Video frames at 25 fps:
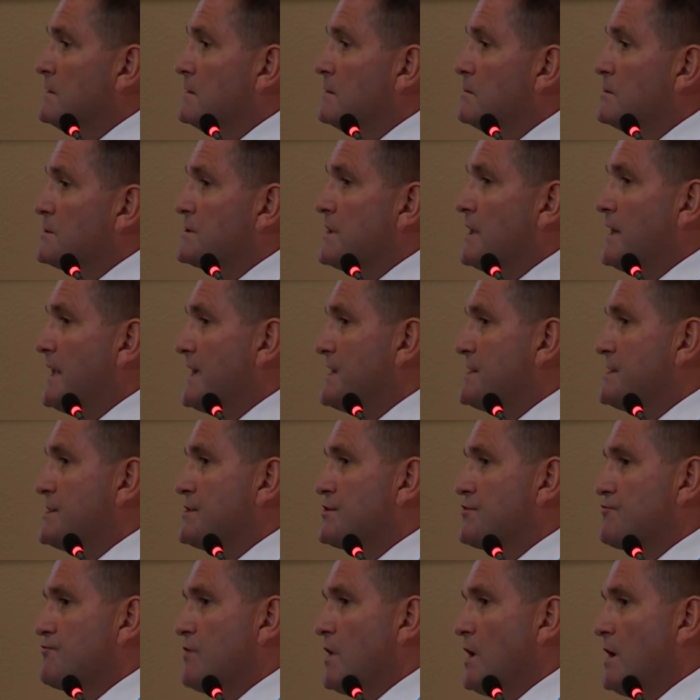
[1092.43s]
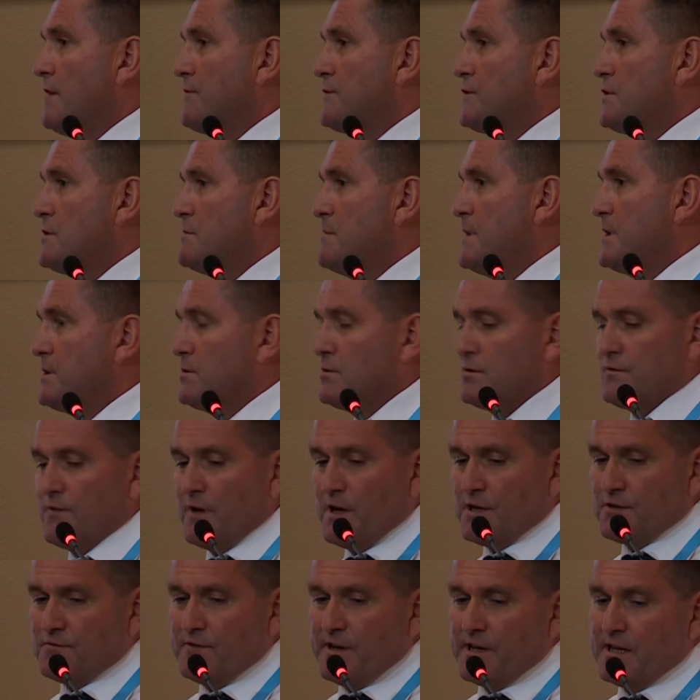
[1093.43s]
It was the latest draft of the medical
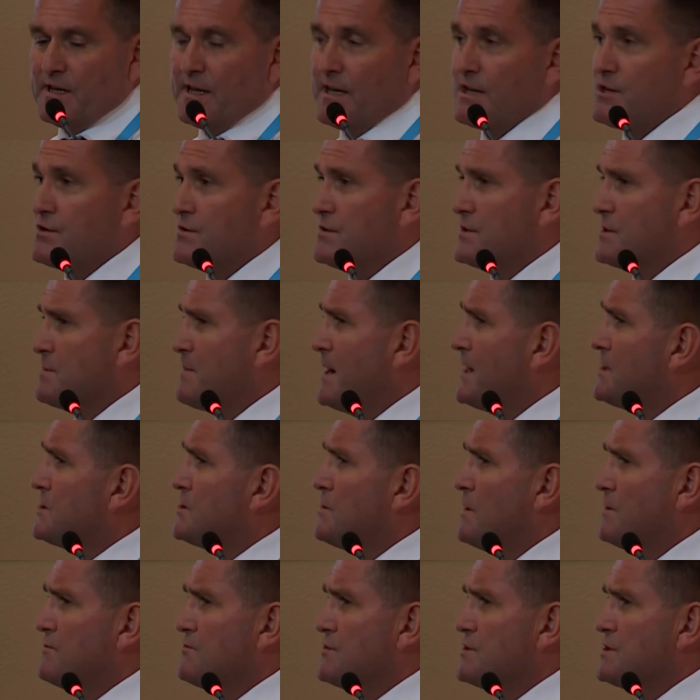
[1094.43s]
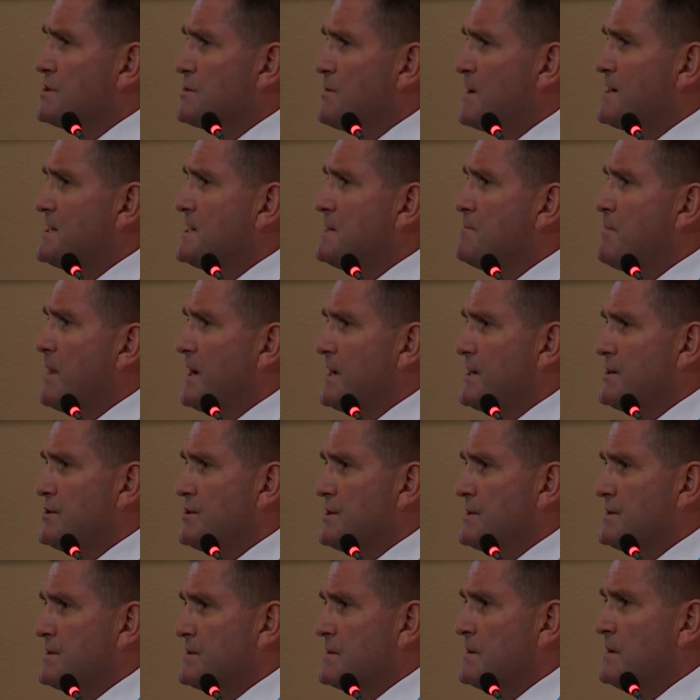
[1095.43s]
device regulations, about 220
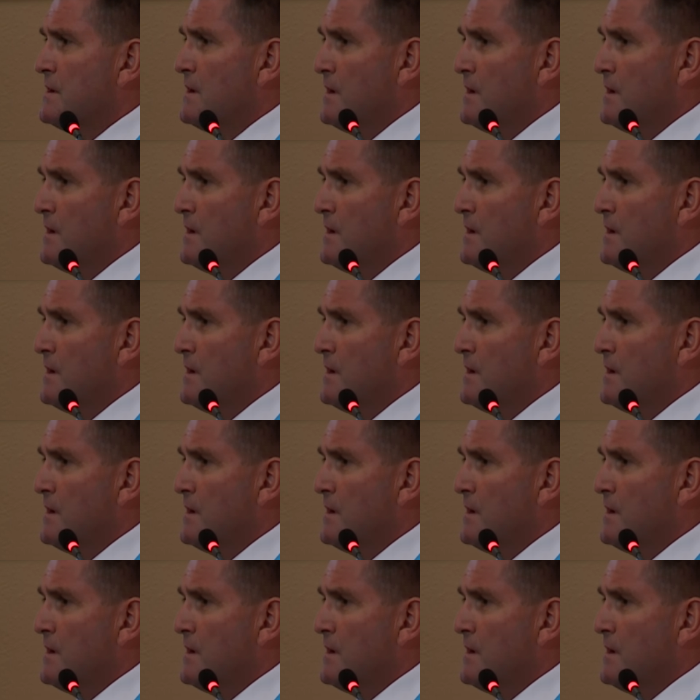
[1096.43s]
pages.